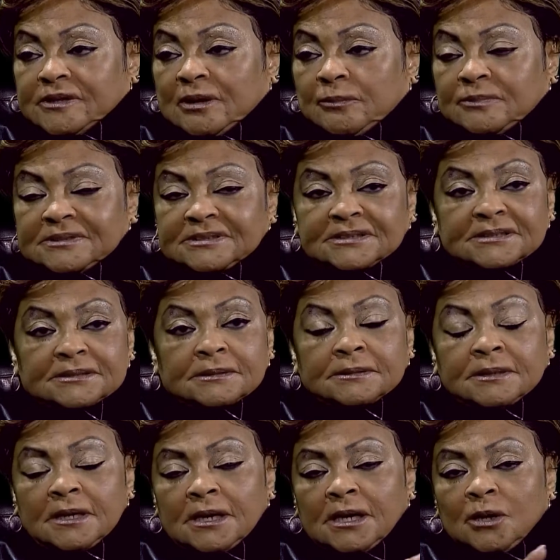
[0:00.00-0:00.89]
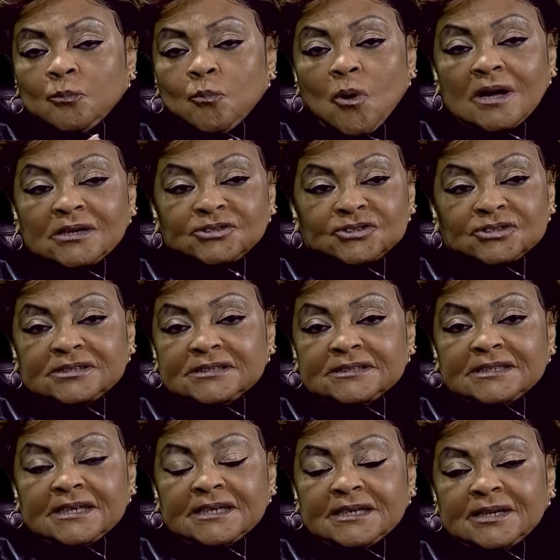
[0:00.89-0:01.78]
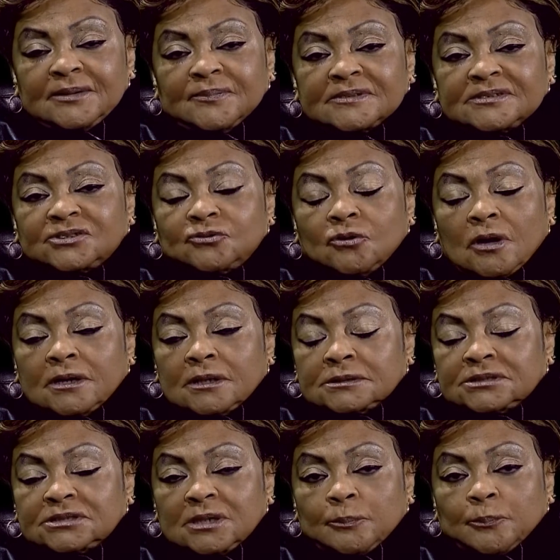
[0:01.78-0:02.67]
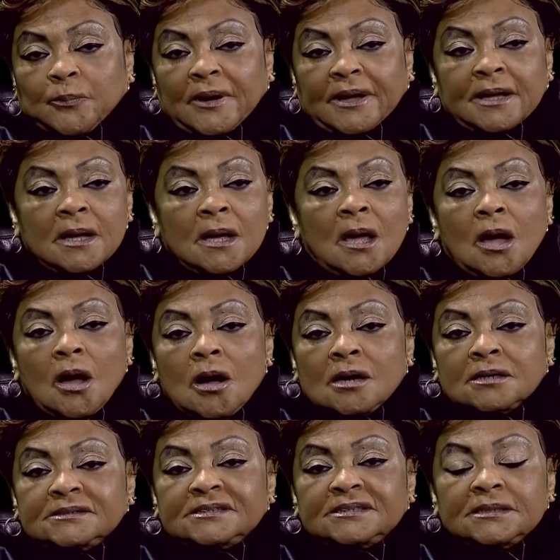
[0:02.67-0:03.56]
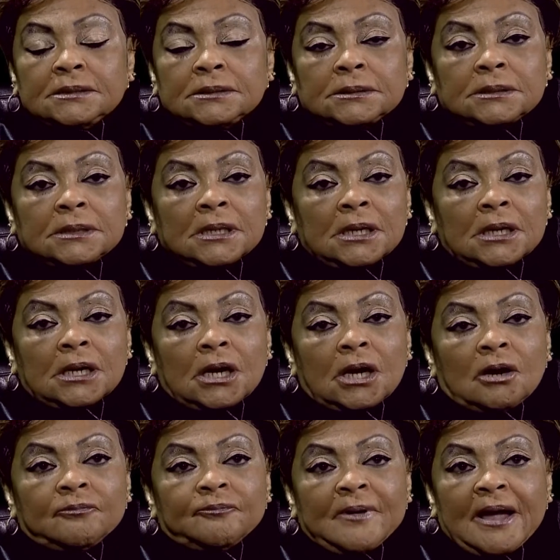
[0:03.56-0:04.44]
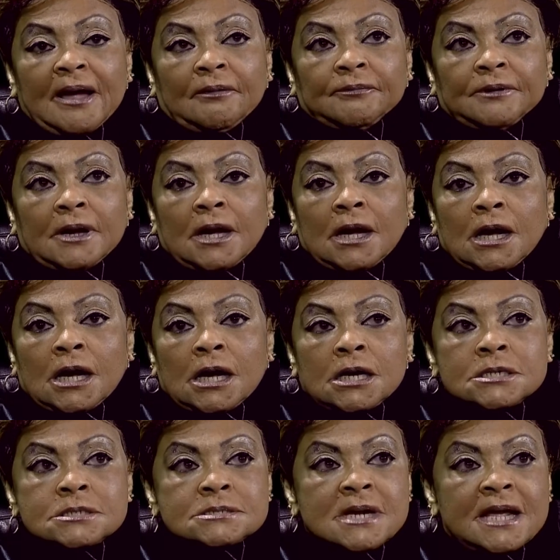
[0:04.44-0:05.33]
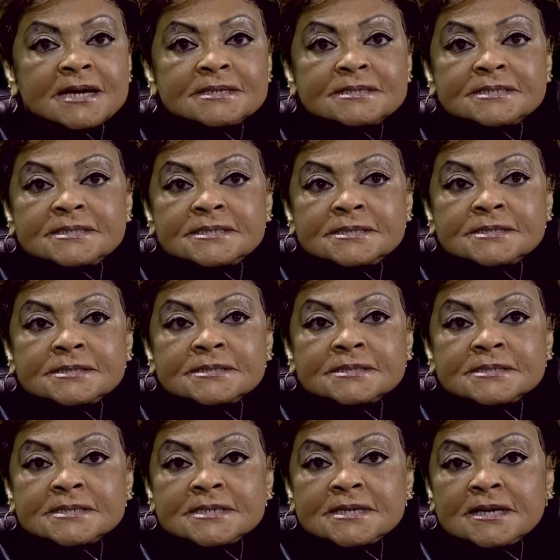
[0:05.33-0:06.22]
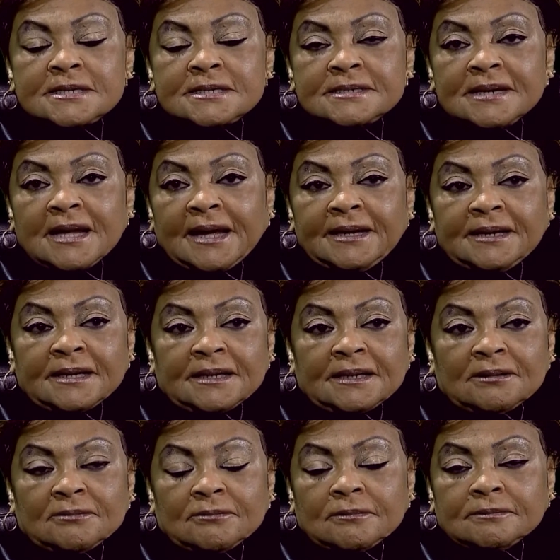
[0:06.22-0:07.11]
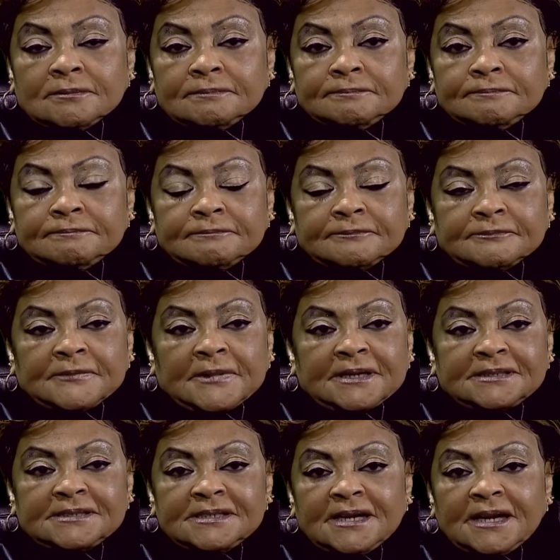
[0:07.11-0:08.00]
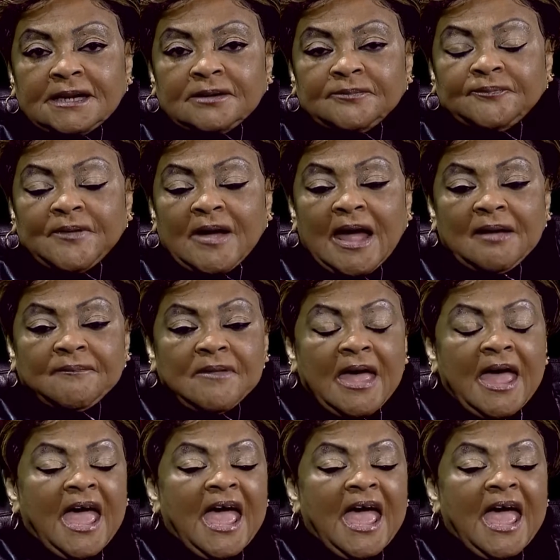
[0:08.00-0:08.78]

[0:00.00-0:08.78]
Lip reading: They was in Washington, they didn't even start a subway until around 1990 or 1985,